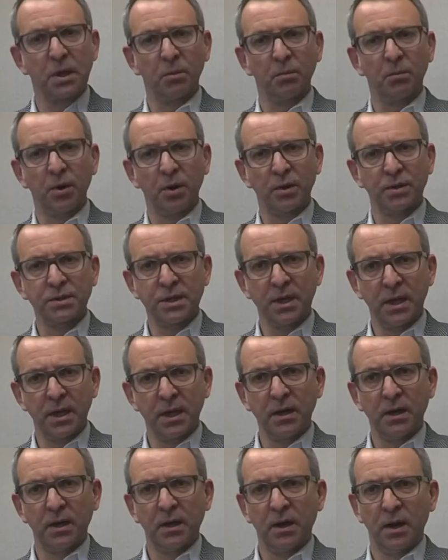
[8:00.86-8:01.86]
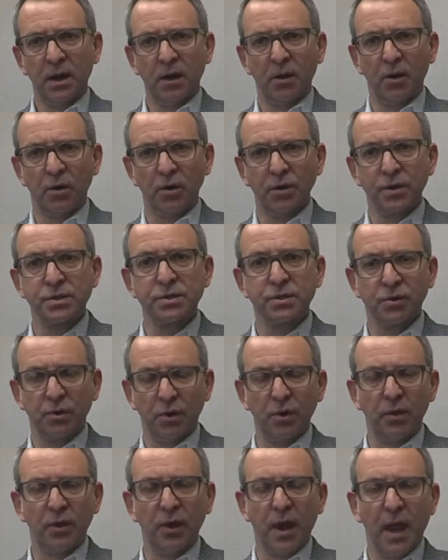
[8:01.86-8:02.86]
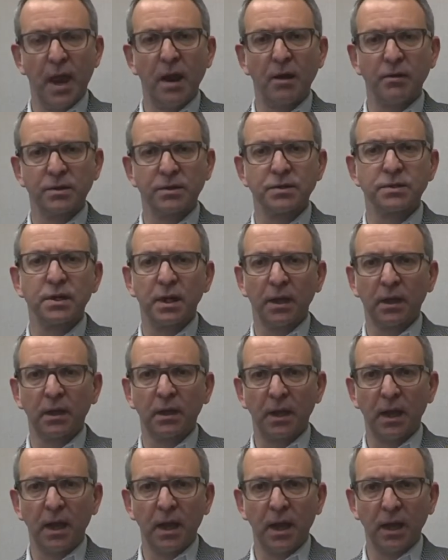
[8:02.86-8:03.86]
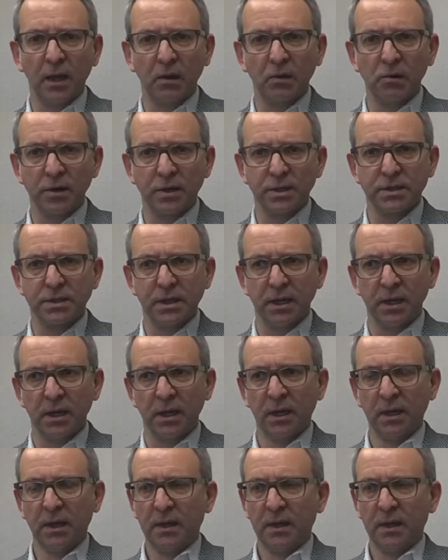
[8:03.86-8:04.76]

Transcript: on prostate, or is there other areas that it can increase in